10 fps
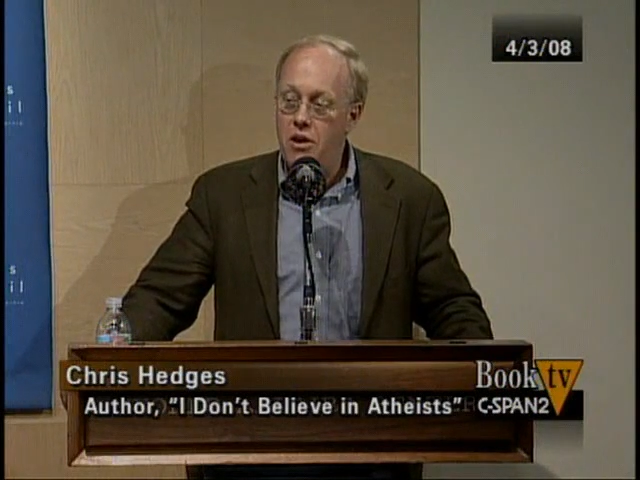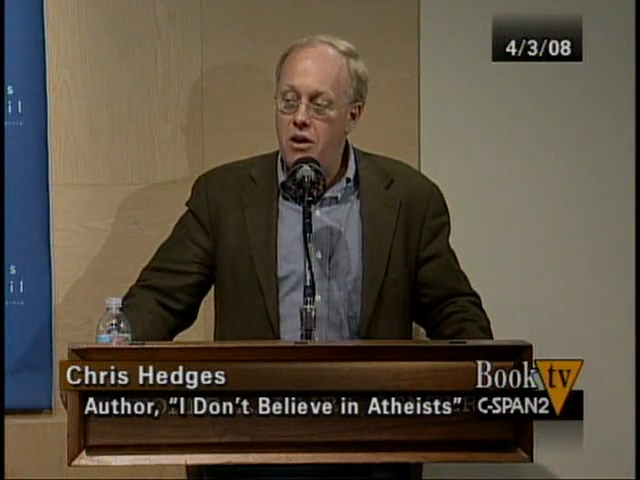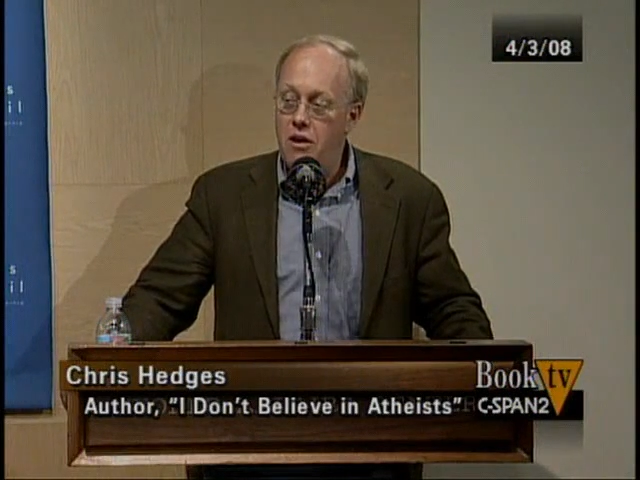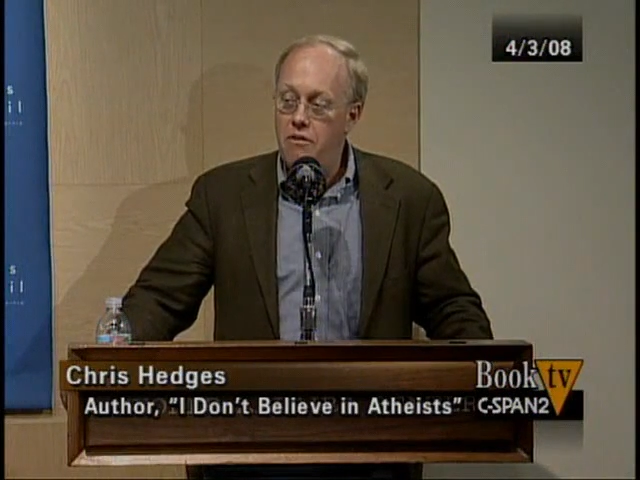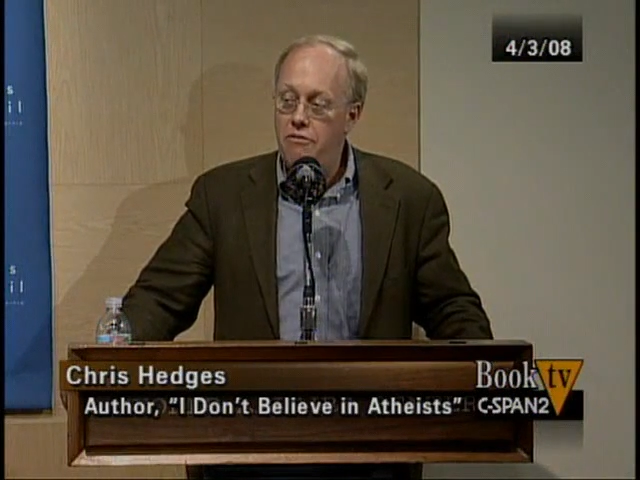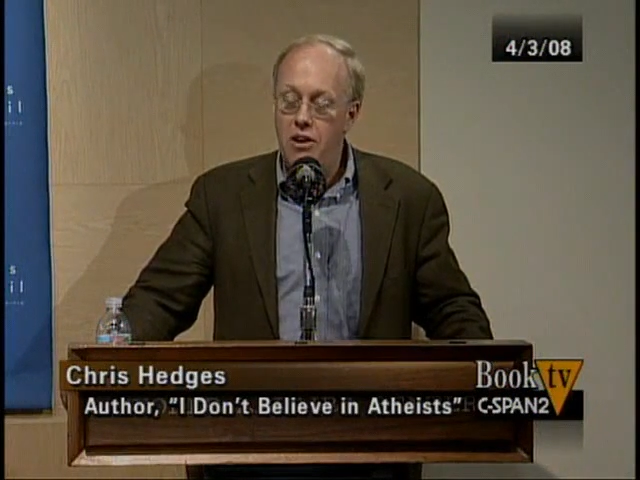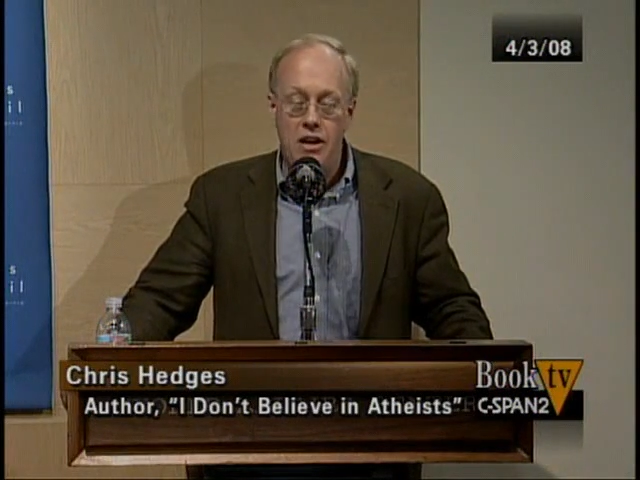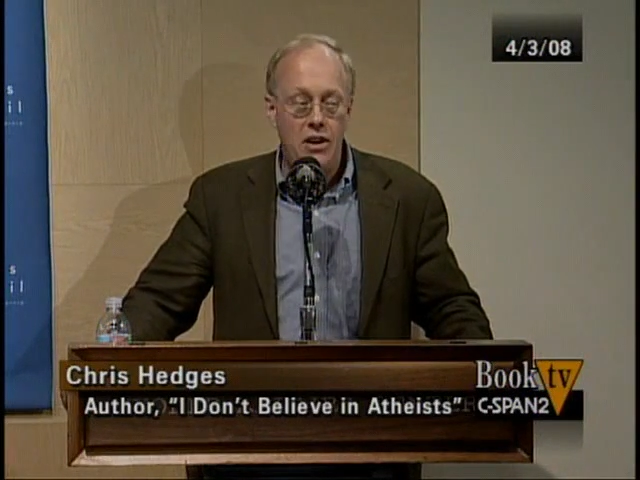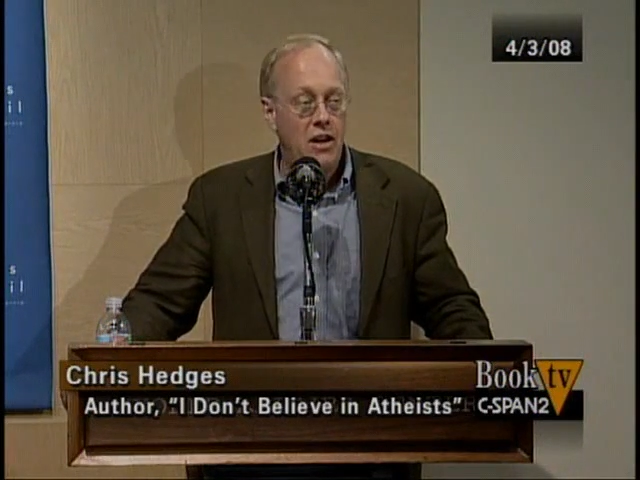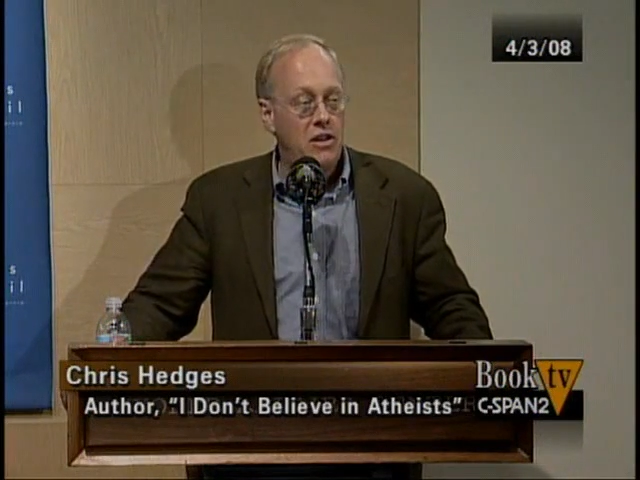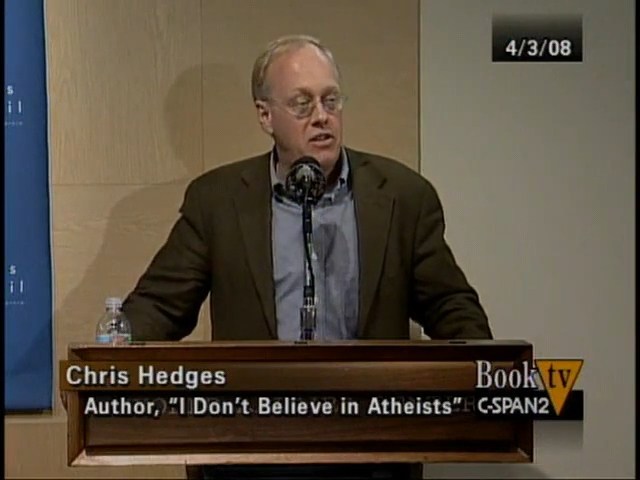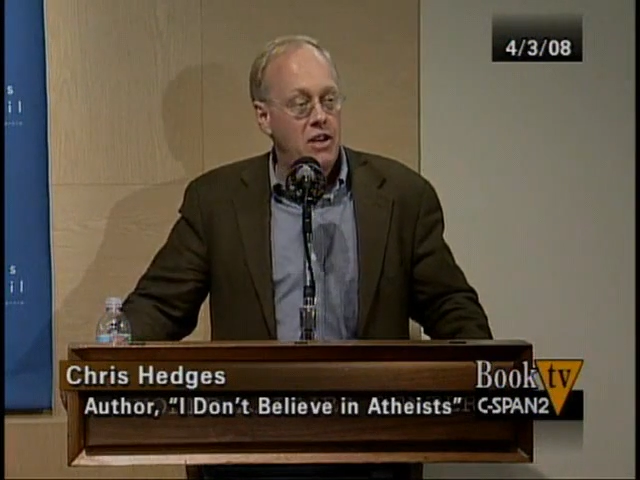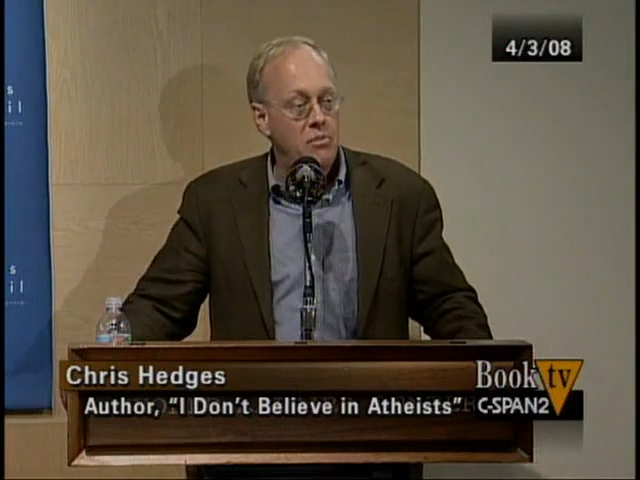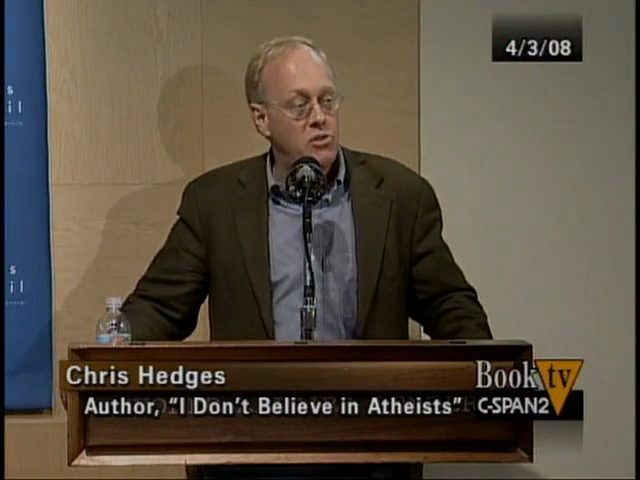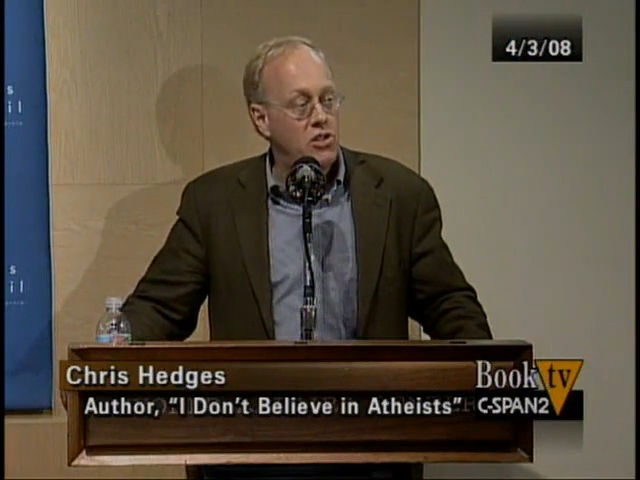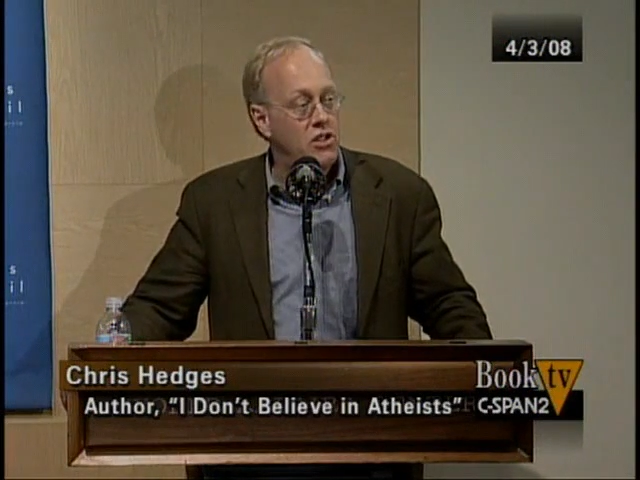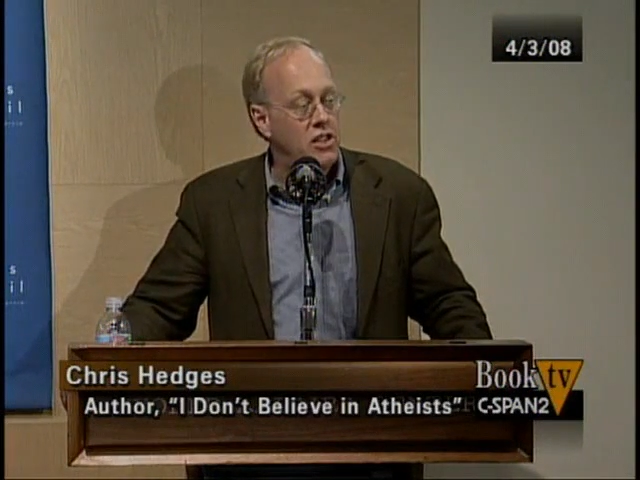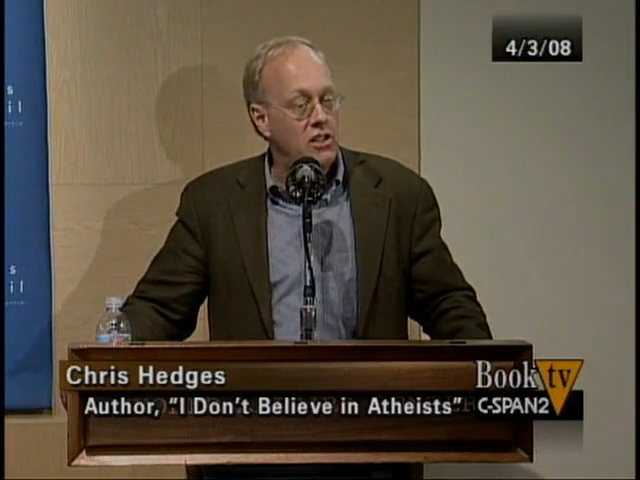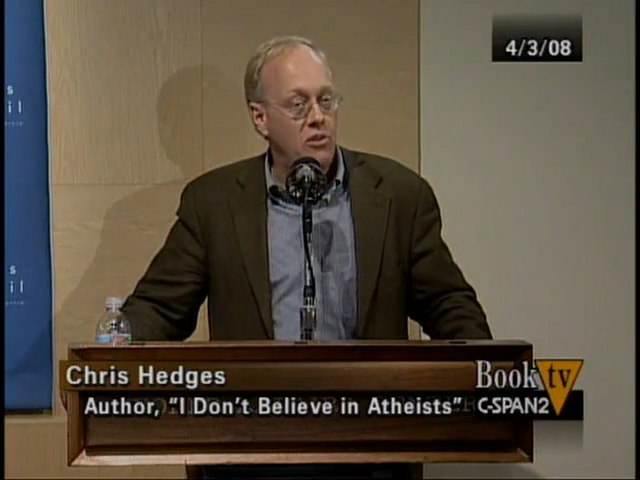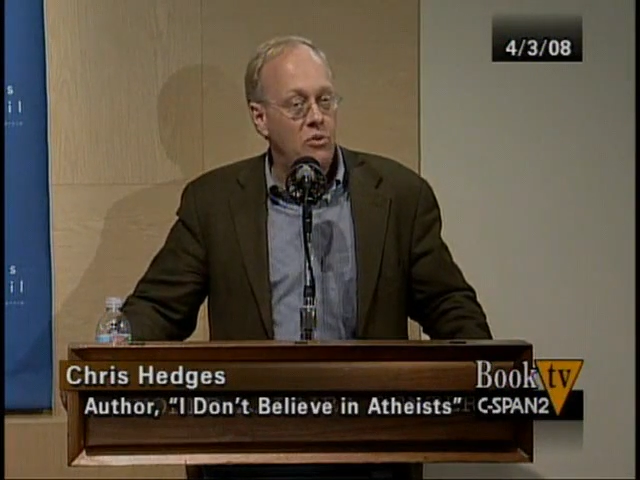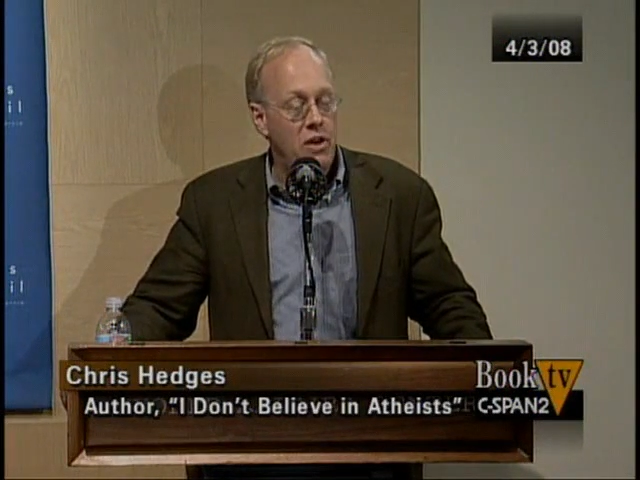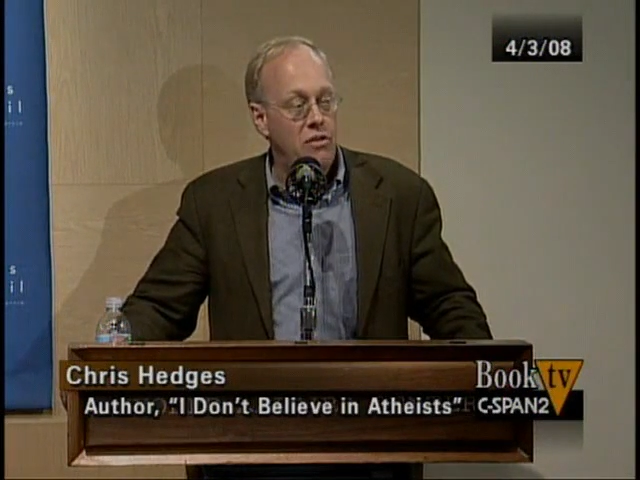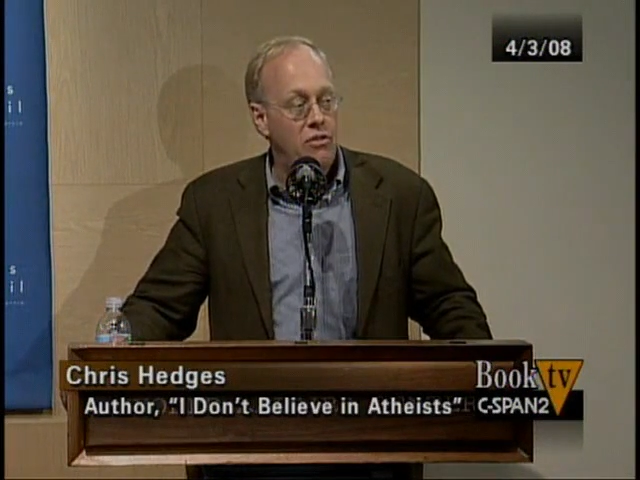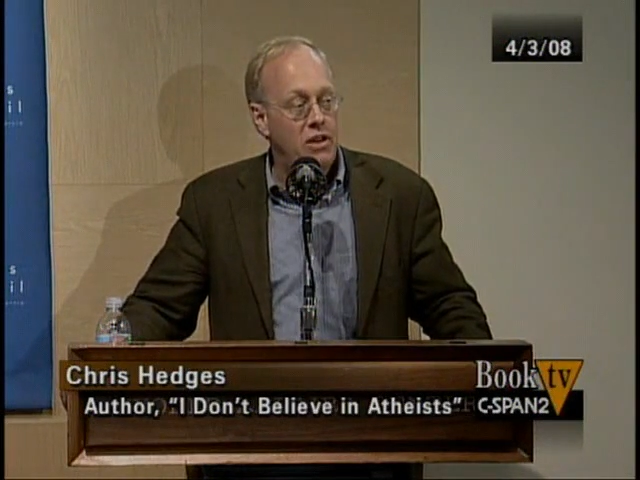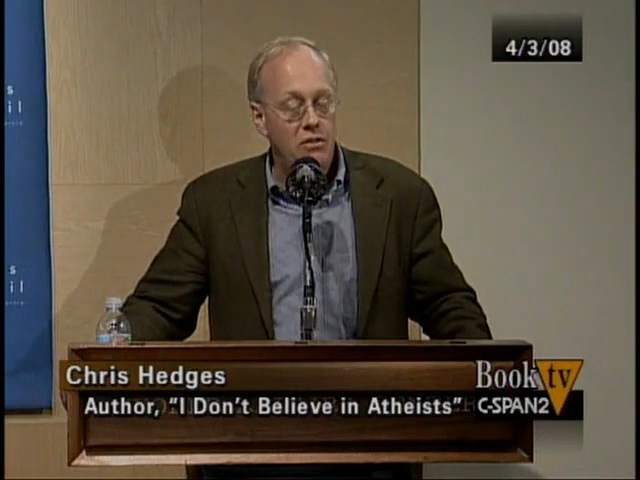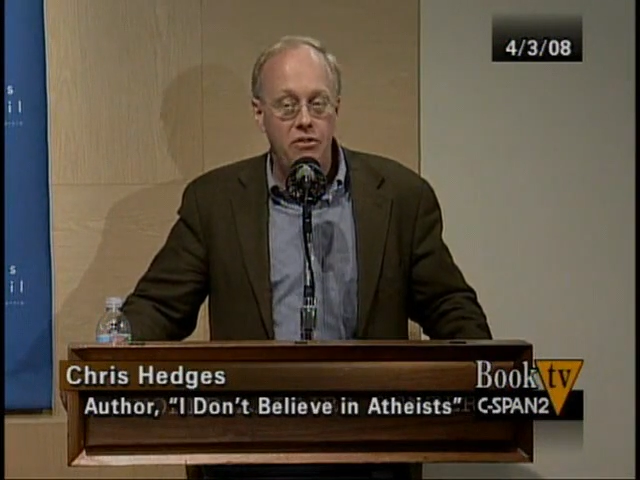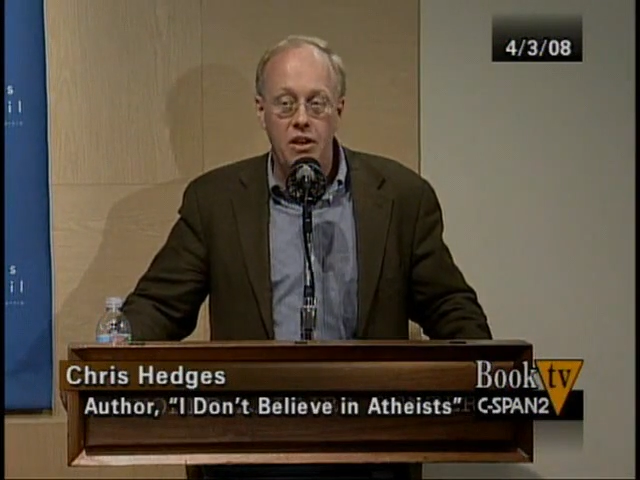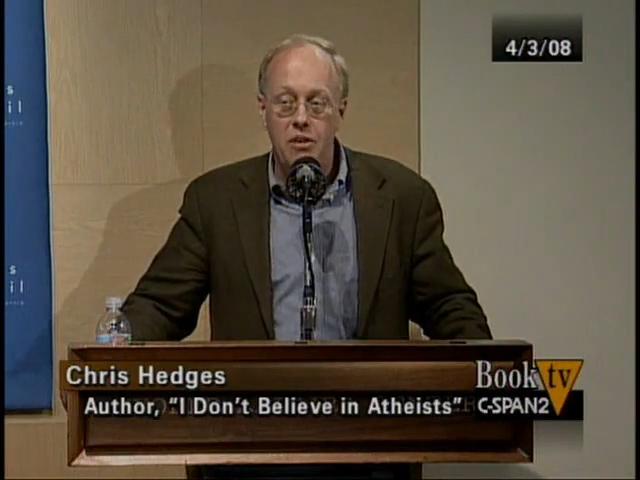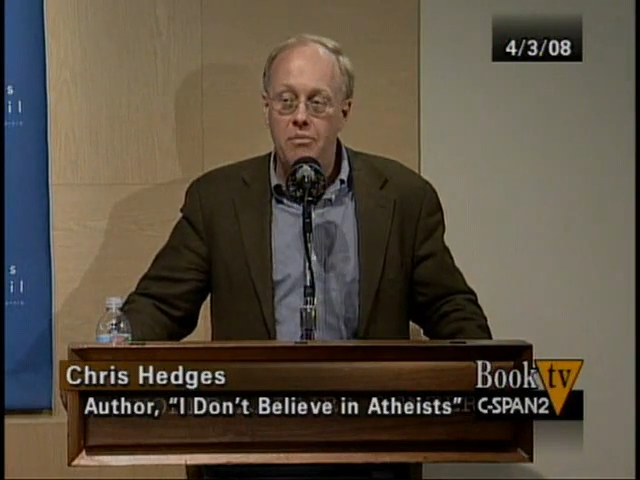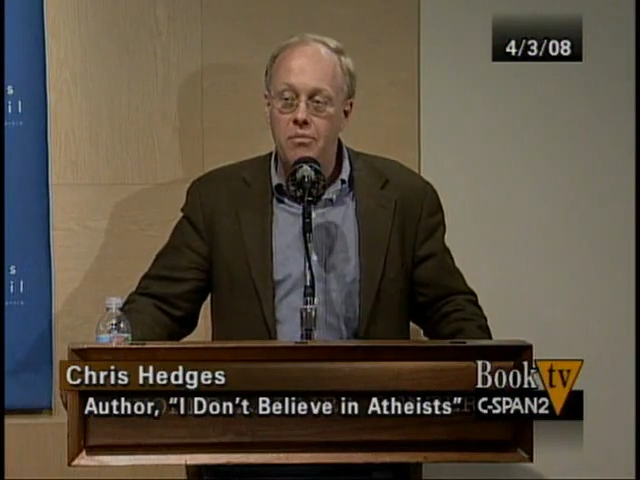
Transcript: are finite attempts to deal with the infinite,